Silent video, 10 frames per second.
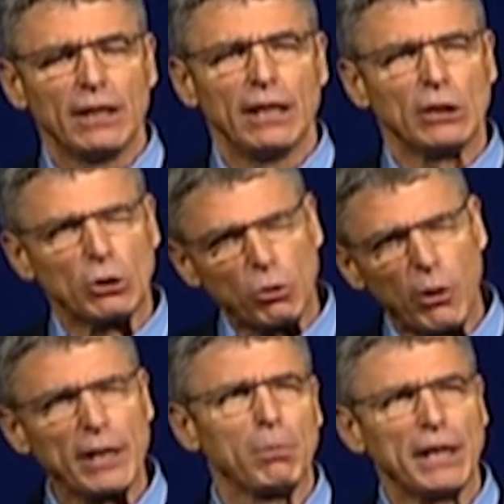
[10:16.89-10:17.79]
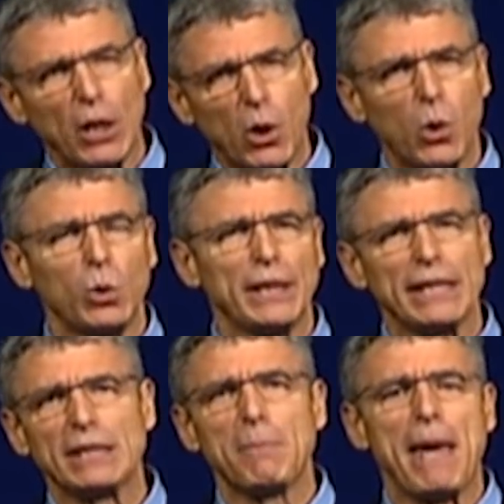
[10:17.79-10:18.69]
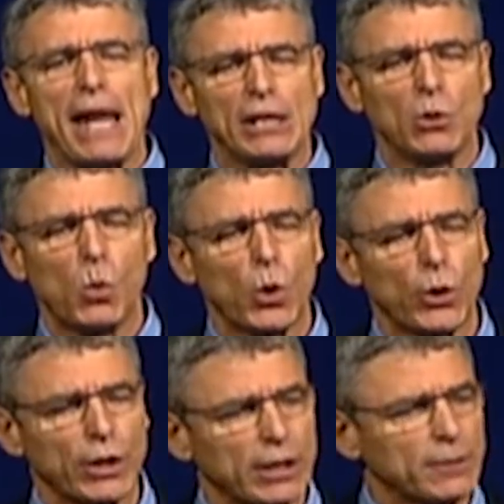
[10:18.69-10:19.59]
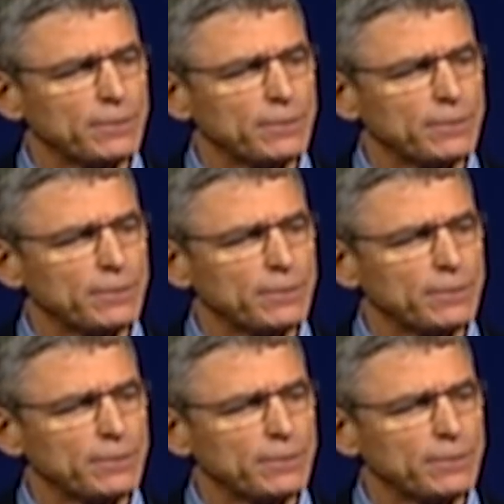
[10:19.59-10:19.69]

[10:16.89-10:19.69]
incredibly holy and demanding work.